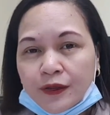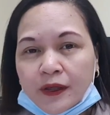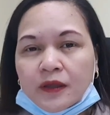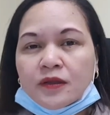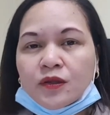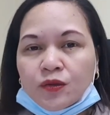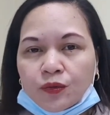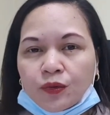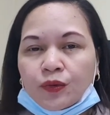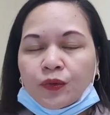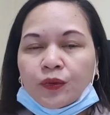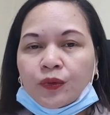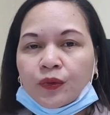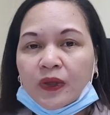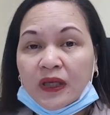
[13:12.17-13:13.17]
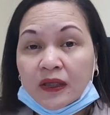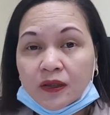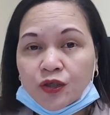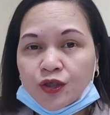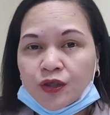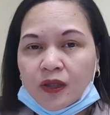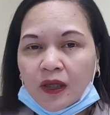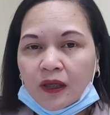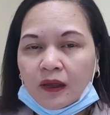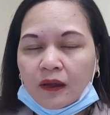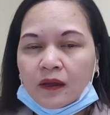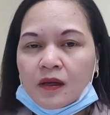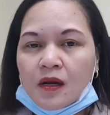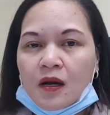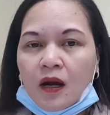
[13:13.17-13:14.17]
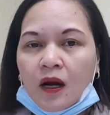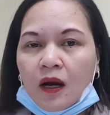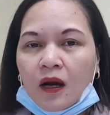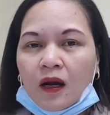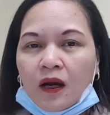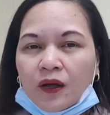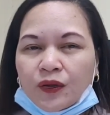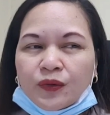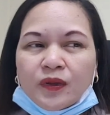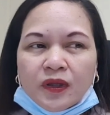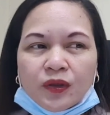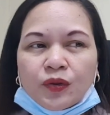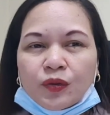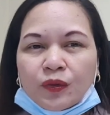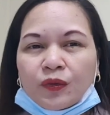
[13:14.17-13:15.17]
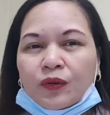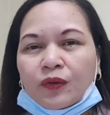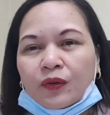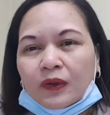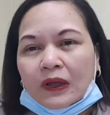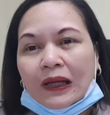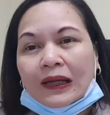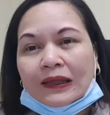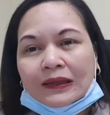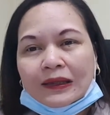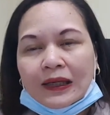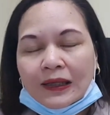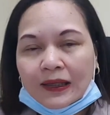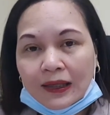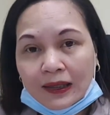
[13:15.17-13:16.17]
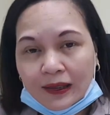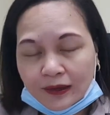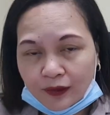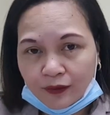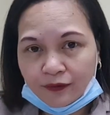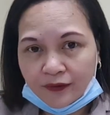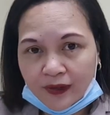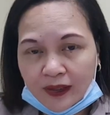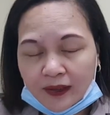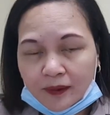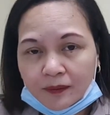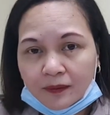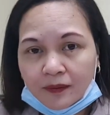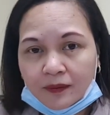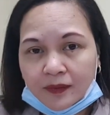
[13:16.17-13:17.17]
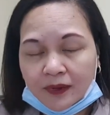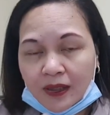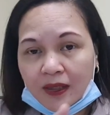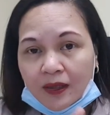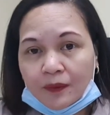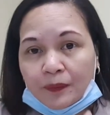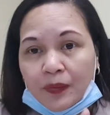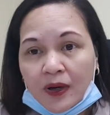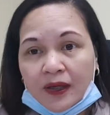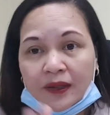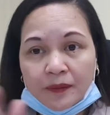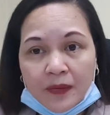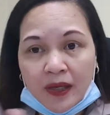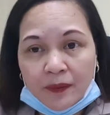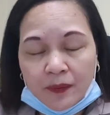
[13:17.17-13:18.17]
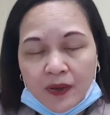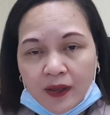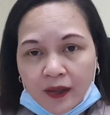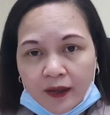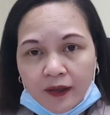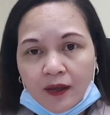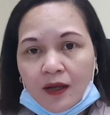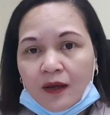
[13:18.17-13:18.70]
things to do each day, you need to take a lot of time, take part by part.